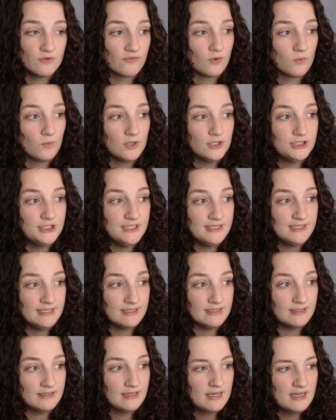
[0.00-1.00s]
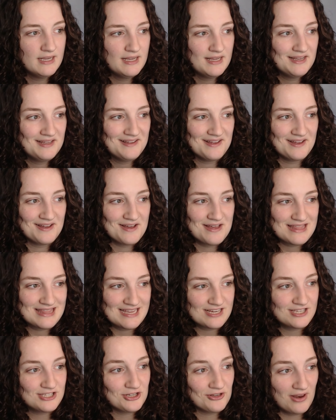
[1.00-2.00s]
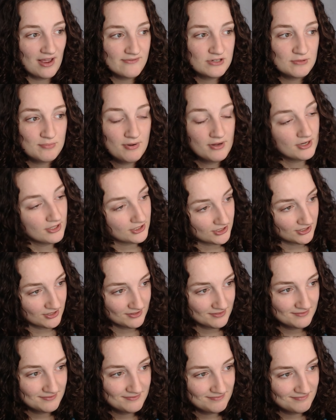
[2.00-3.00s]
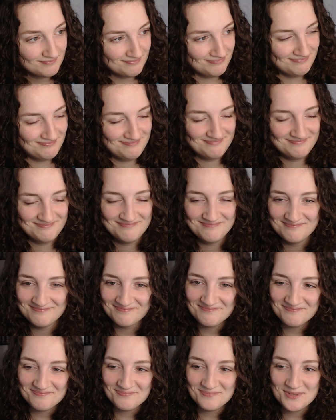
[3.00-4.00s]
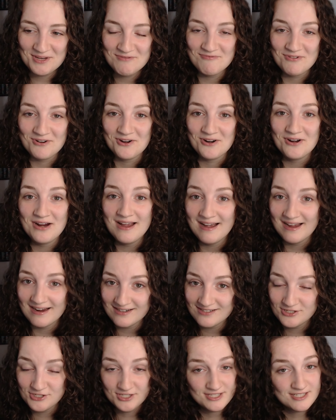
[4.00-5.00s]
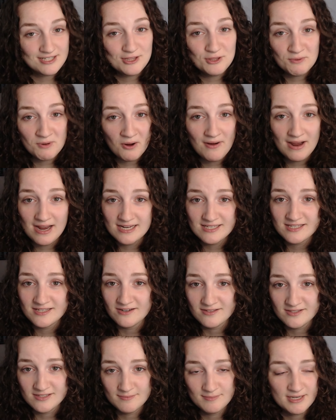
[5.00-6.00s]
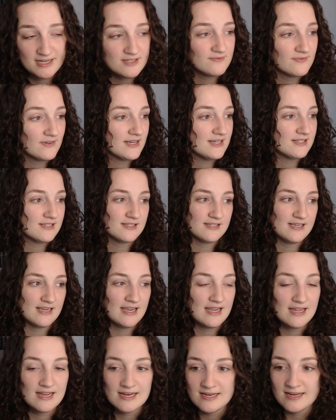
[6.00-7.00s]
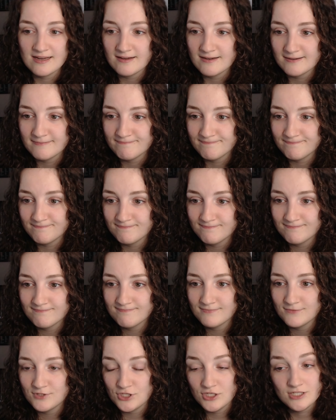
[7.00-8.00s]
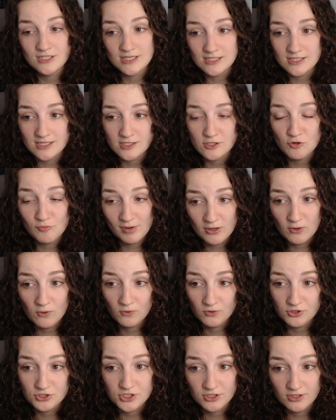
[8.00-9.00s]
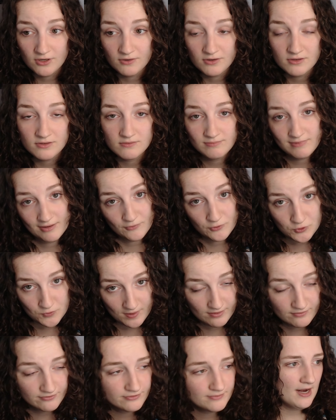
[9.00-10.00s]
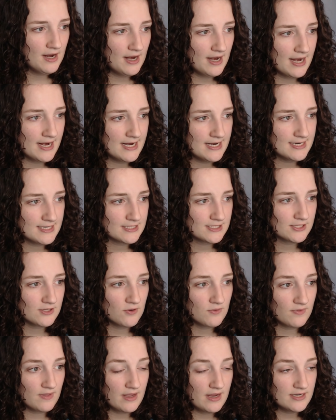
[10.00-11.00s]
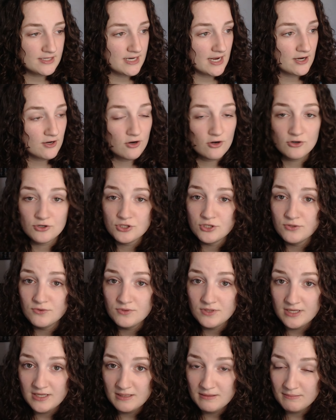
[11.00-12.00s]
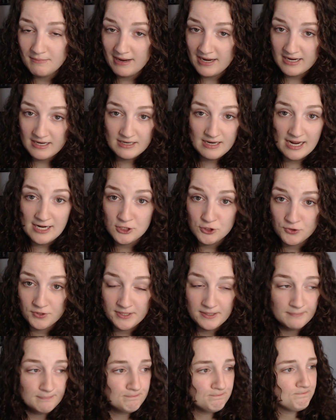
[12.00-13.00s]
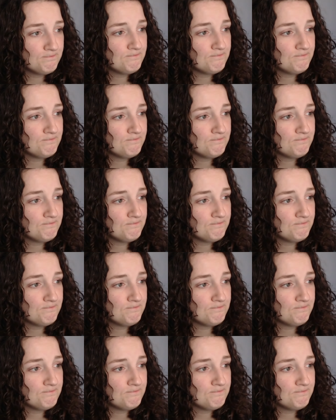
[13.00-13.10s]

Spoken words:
for what she did, they still have to punish her for her acts. She did throw acid on somebody's face, and she did disobey orders and go to level 12. And so they take her to the main atrium.